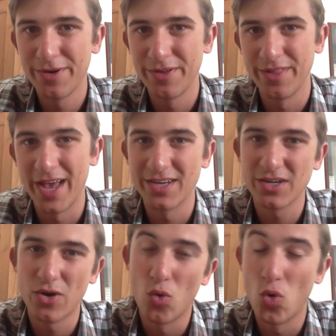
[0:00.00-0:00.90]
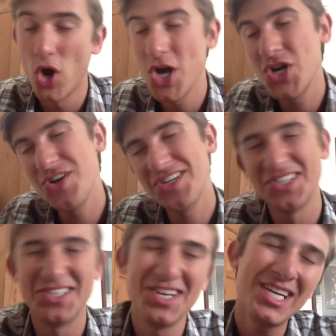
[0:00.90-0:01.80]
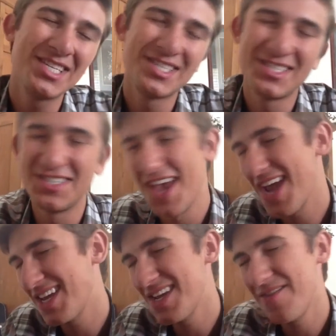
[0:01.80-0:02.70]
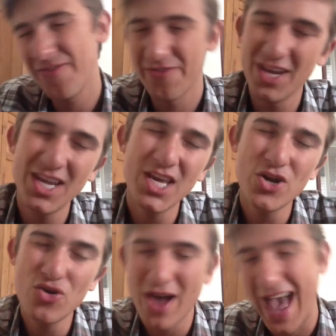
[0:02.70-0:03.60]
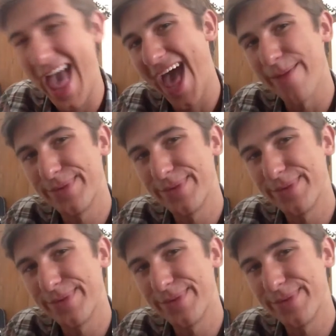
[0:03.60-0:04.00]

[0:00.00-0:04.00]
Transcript: that one six second video app.